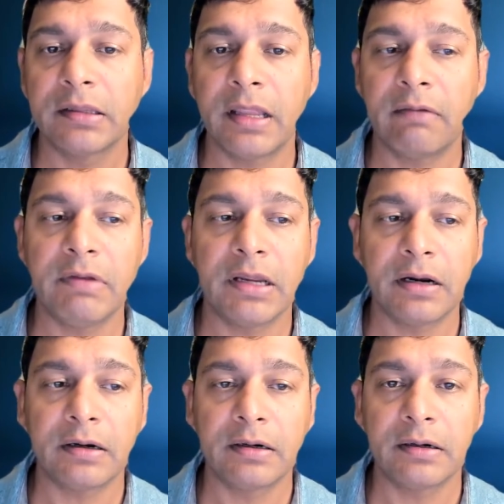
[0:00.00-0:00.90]
that we
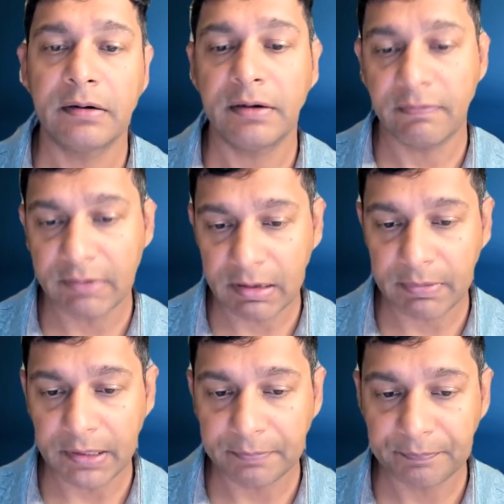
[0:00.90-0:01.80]
are developing.